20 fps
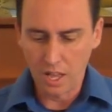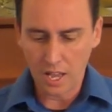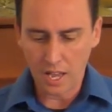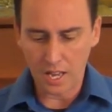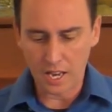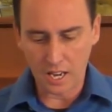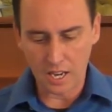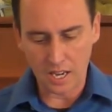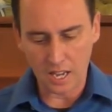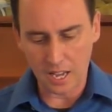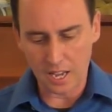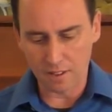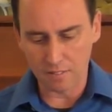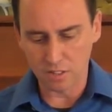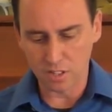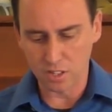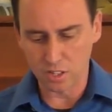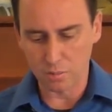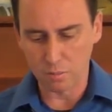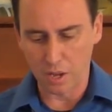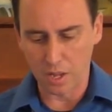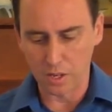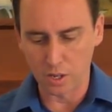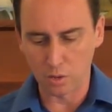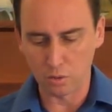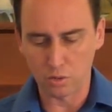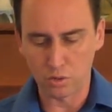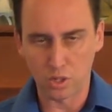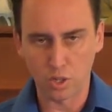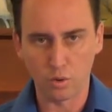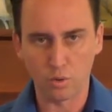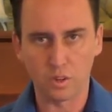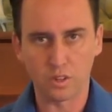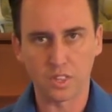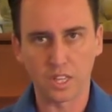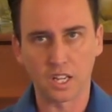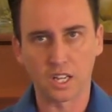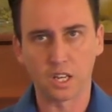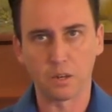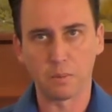And, and I have this in my notes too, and
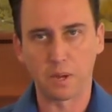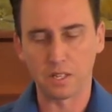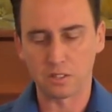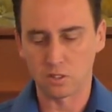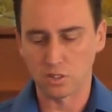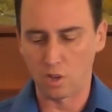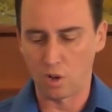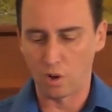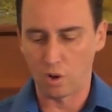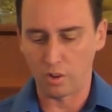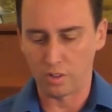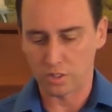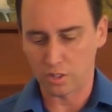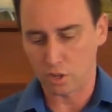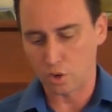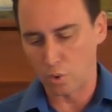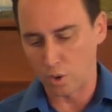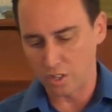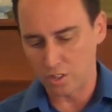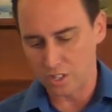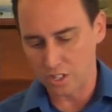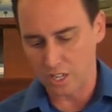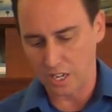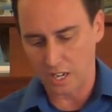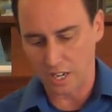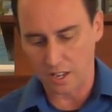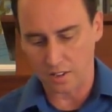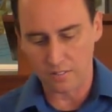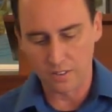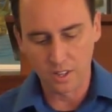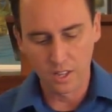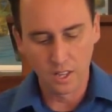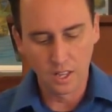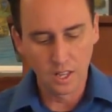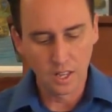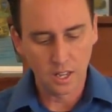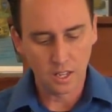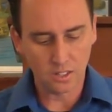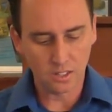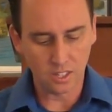thinking about Saul, it's a question I have.
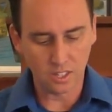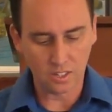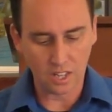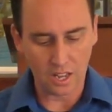It says,